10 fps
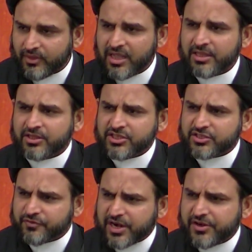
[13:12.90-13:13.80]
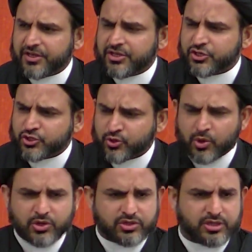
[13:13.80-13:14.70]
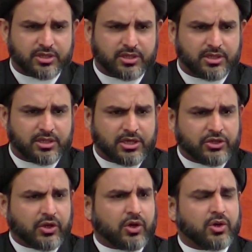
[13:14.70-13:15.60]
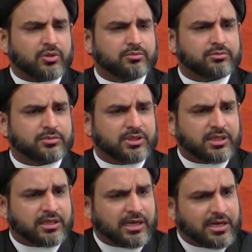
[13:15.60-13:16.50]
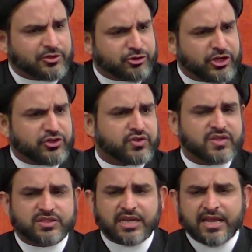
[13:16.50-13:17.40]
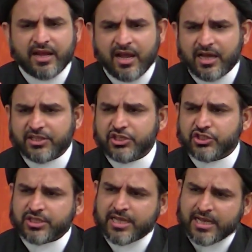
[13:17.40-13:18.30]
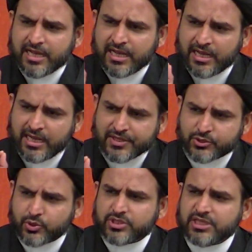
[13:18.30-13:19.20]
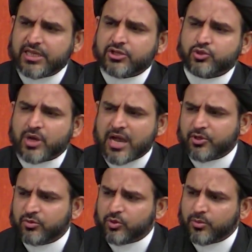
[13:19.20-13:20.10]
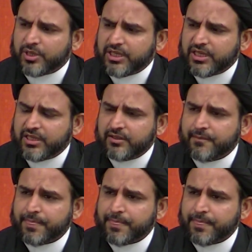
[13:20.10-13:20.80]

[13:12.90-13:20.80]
These are very short, traditions and ahadith associated to Amir al-Mu'mineen,